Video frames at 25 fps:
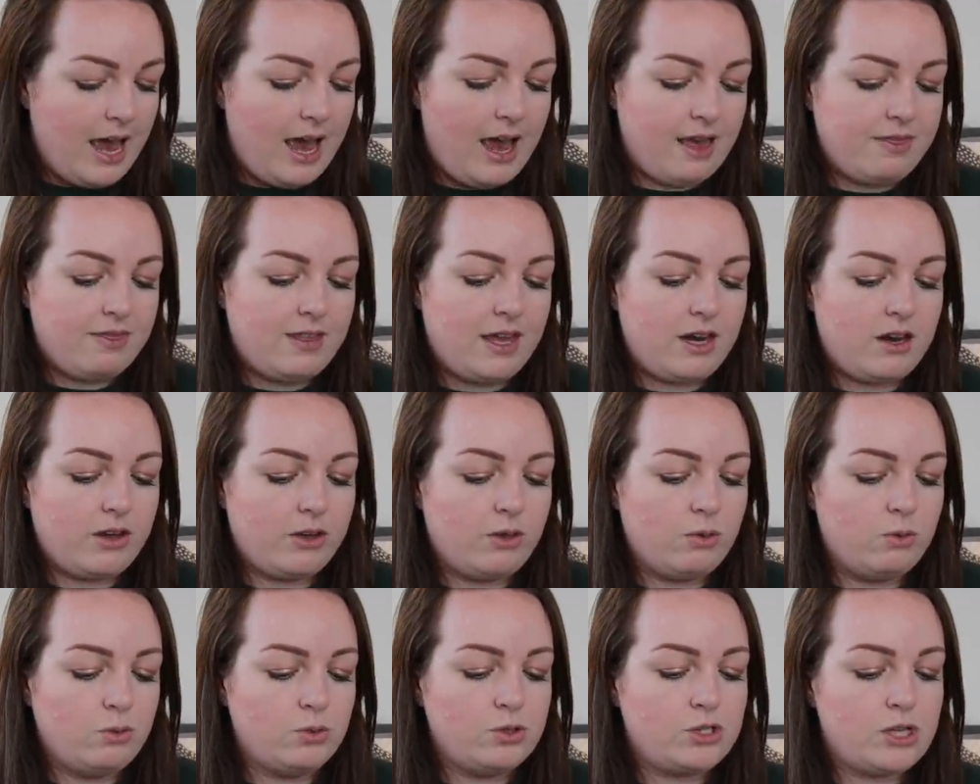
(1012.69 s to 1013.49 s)
And then
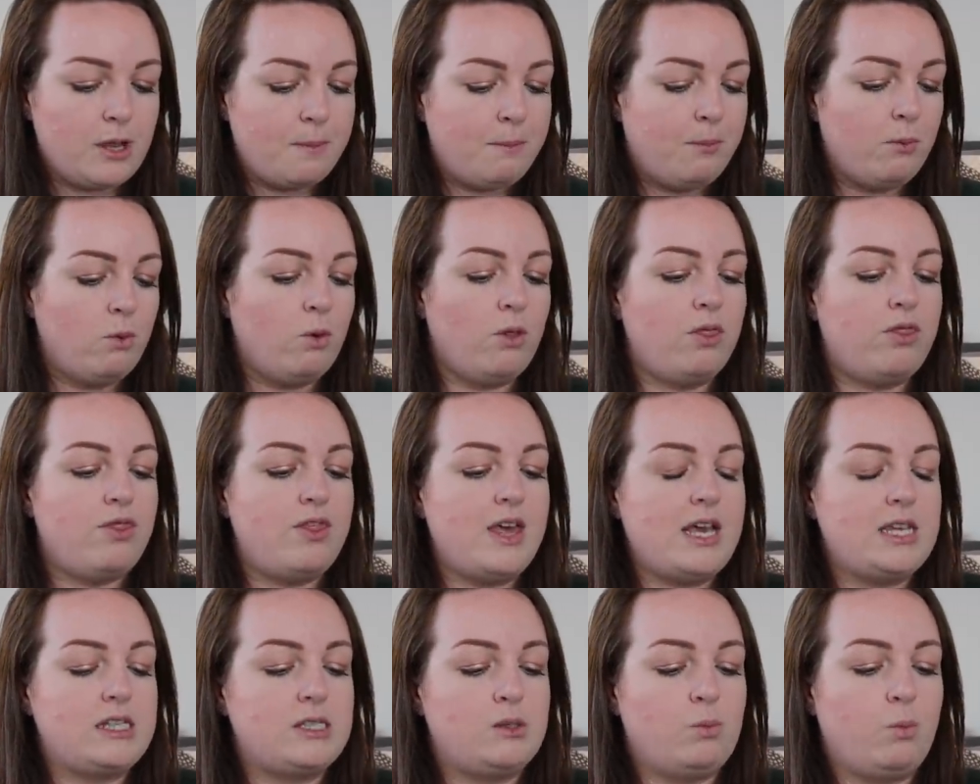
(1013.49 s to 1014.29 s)
I also bought
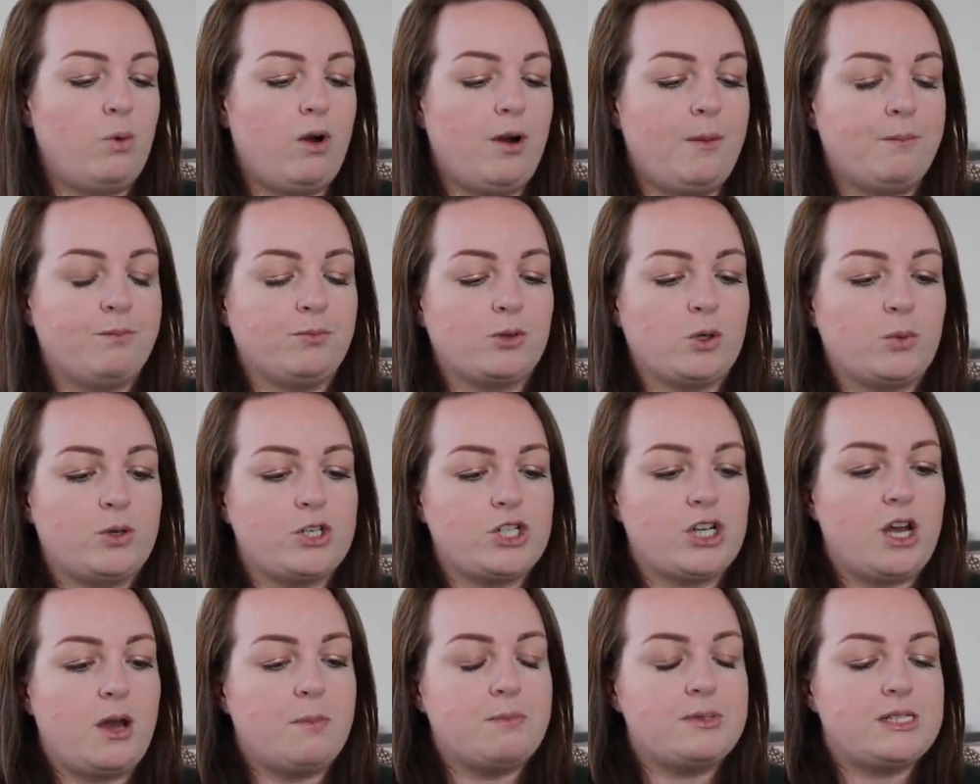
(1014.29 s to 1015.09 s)
this one,
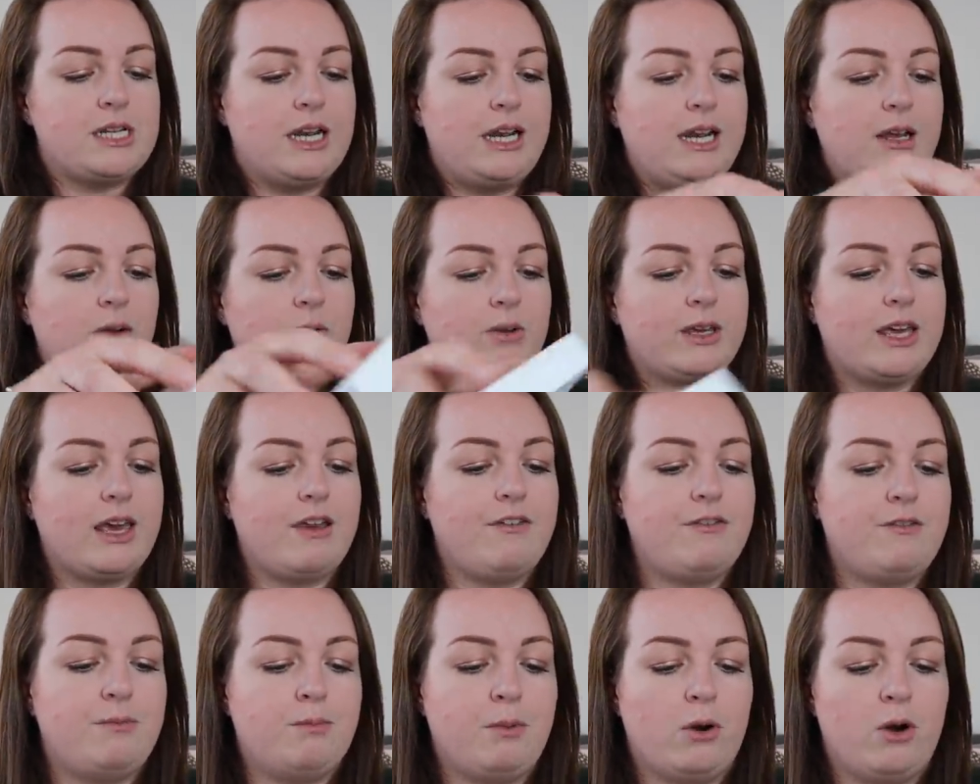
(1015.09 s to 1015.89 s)
which comes in a little
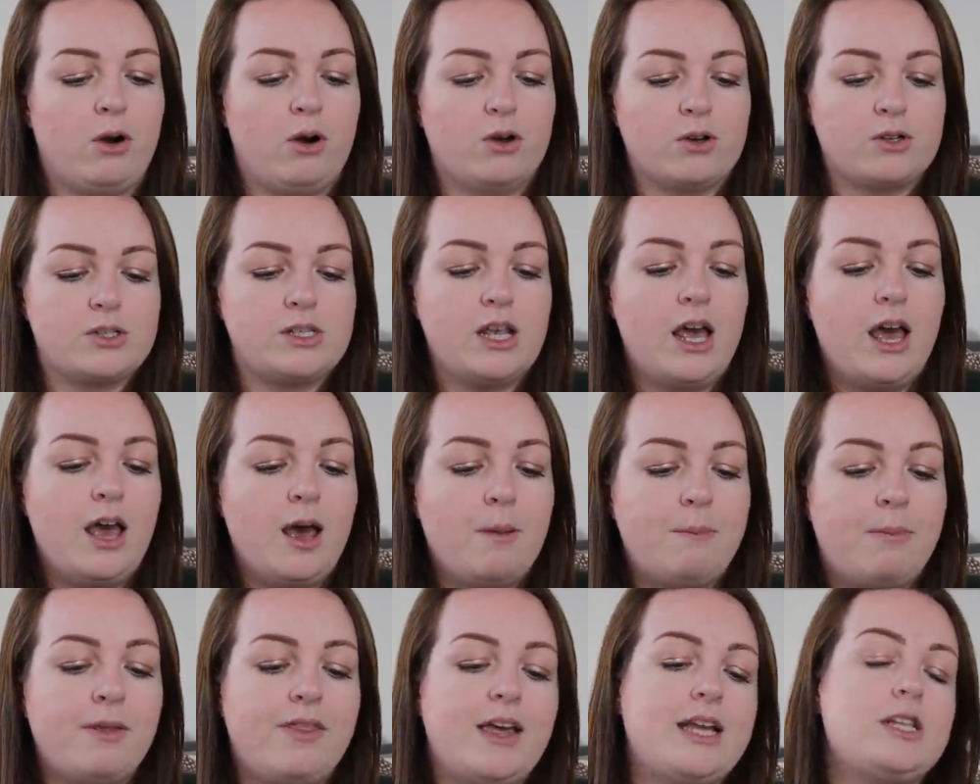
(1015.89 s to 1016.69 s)
gift box,
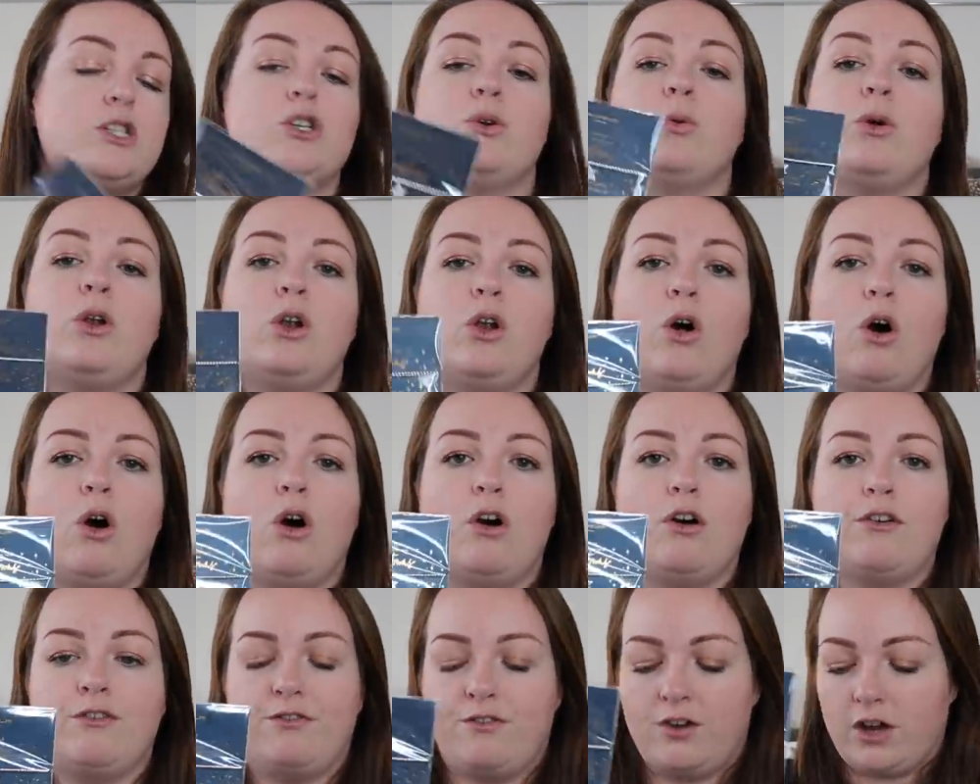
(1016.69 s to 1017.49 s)
but they do a lot
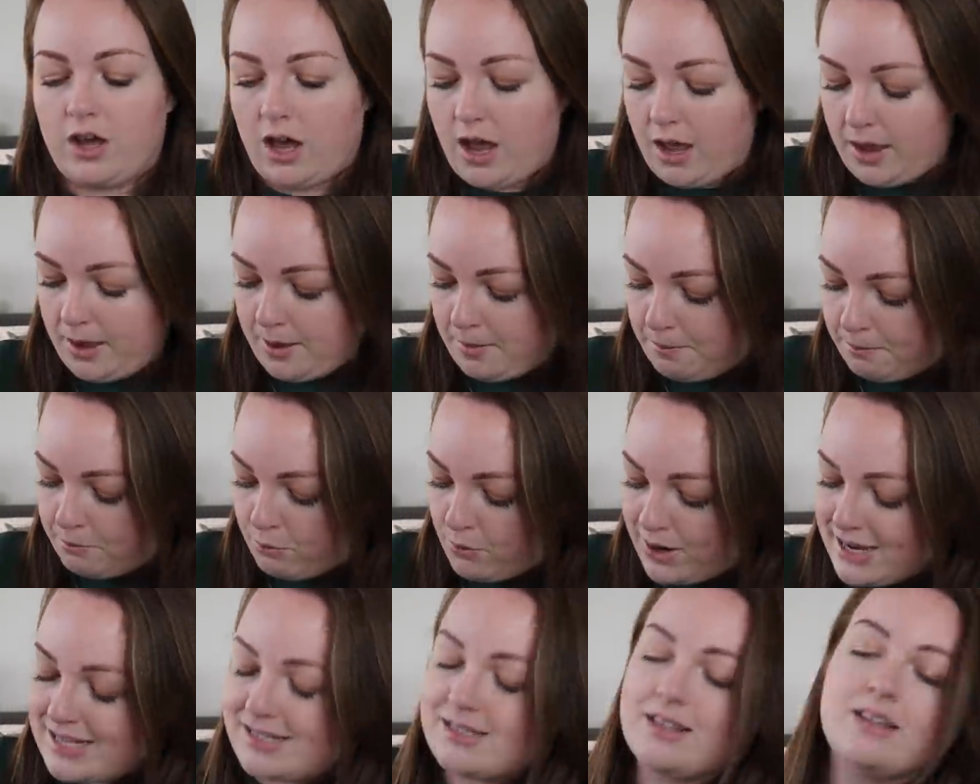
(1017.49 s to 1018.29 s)
of
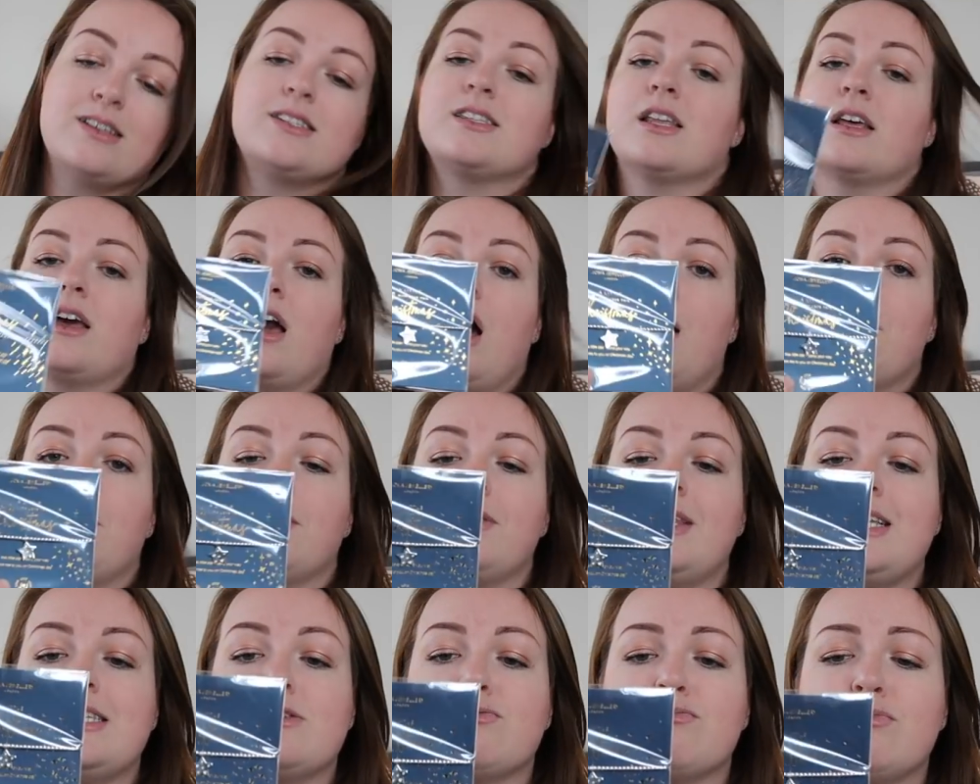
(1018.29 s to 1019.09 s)
bracelets that come
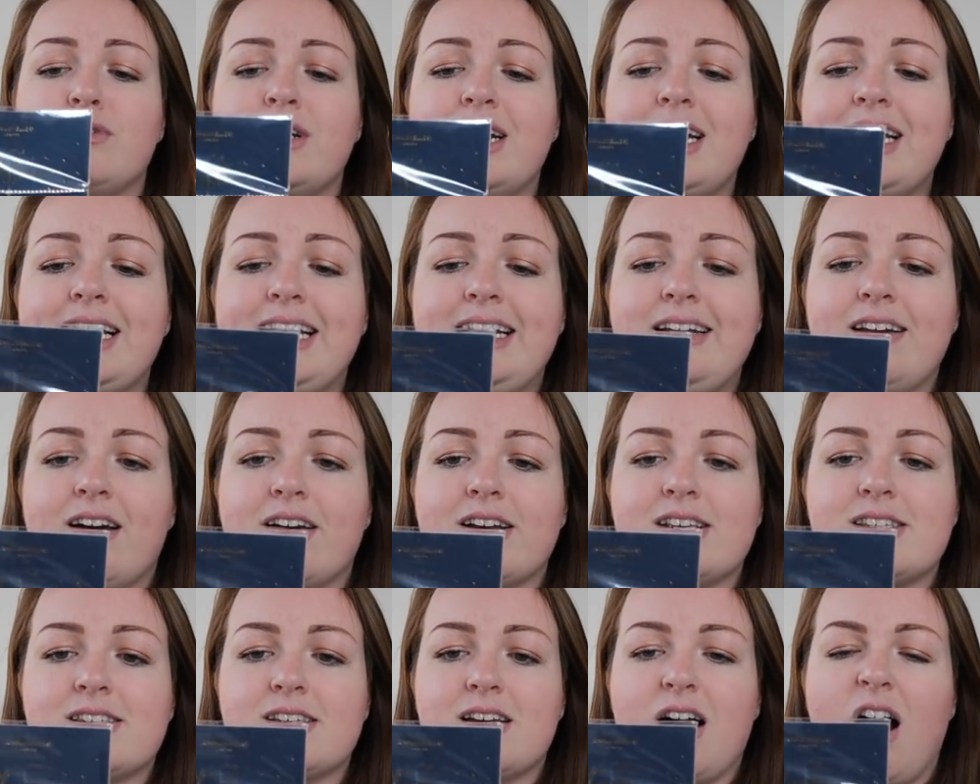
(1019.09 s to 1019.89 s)
on these really
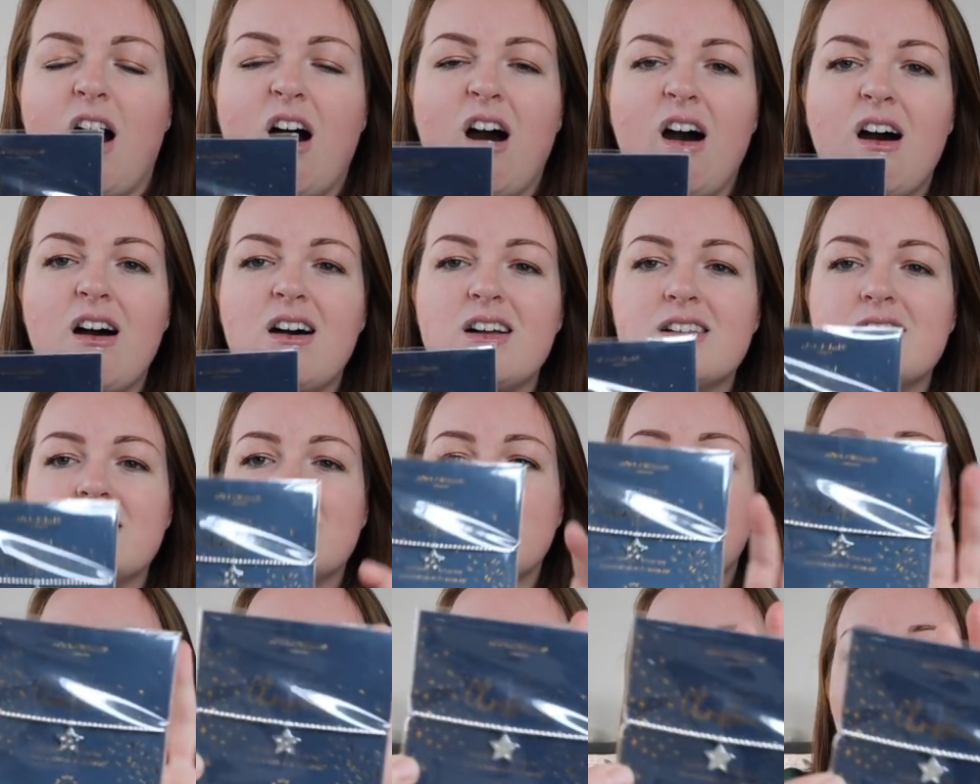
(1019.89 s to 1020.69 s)
nice cards.